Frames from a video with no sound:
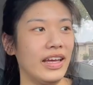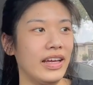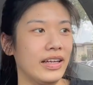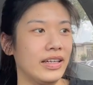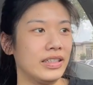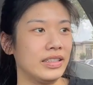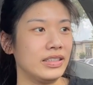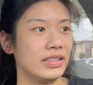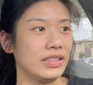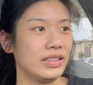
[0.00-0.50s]

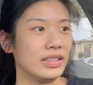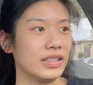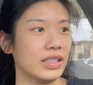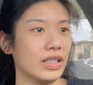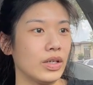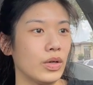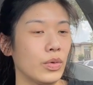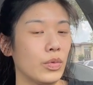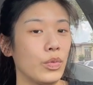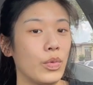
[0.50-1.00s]
And
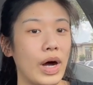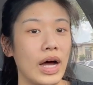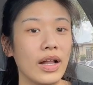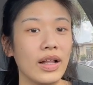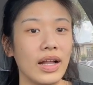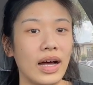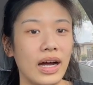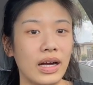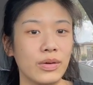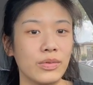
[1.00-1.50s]

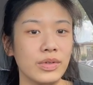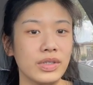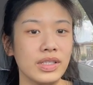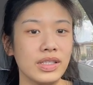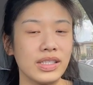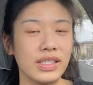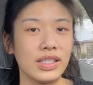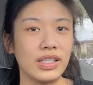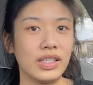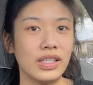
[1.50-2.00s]
while I
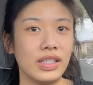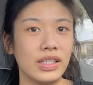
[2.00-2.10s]
was